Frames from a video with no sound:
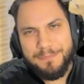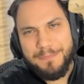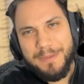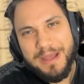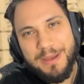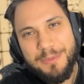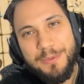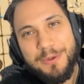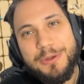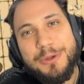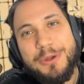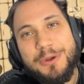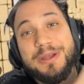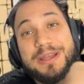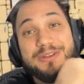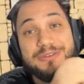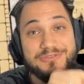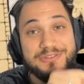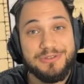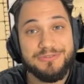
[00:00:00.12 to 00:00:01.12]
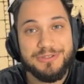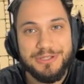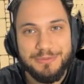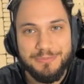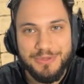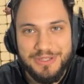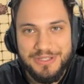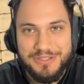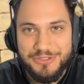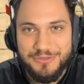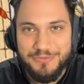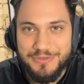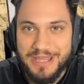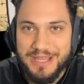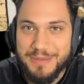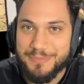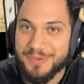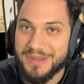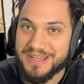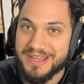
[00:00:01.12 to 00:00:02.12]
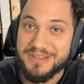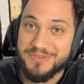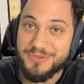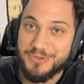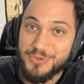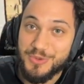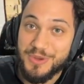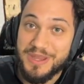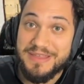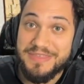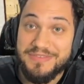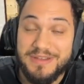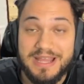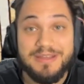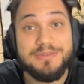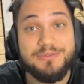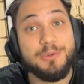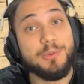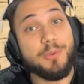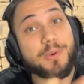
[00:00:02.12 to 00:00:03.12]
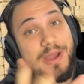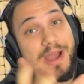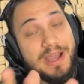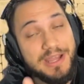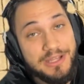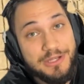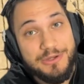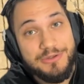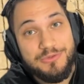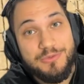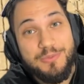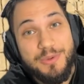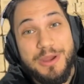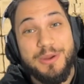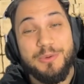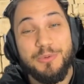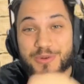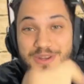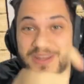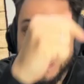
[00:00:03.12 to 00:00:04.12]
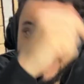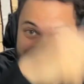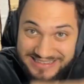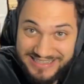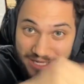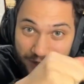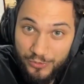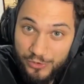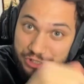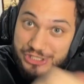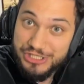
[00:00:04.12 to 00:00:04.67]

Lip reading: How about turning 15 minutes of gameplay into 25 to 140 reais today?